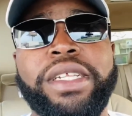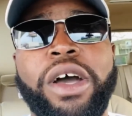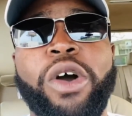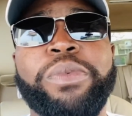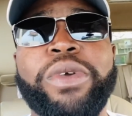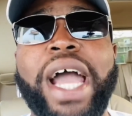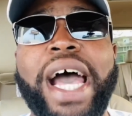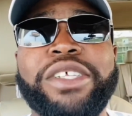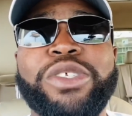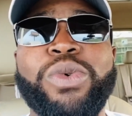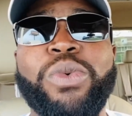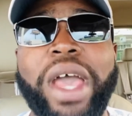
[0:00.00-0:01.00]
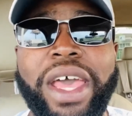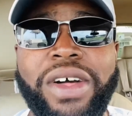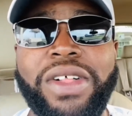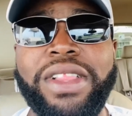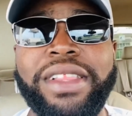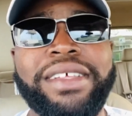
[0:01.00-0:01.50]
I hope you guys do
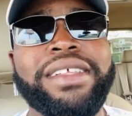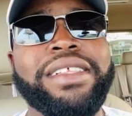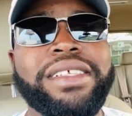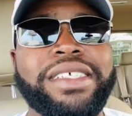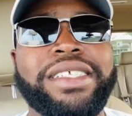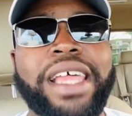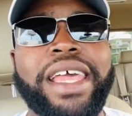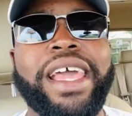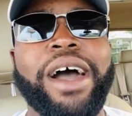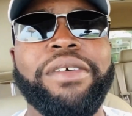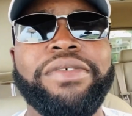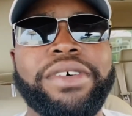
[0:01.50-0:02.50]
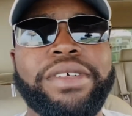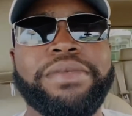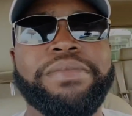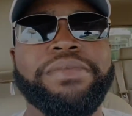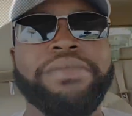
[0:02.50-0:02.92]
well. Stay alpha.